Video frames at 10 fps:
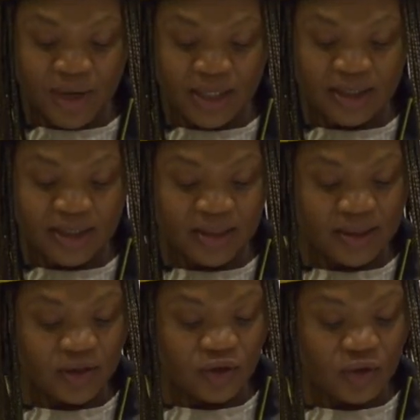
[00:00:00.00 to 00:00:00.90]
masters,
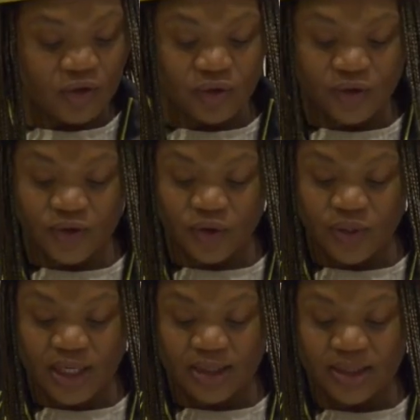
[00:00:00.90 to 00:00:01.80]
and doctoral
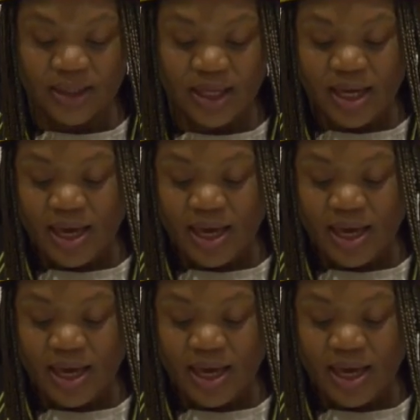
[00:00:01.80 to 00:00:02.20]
students.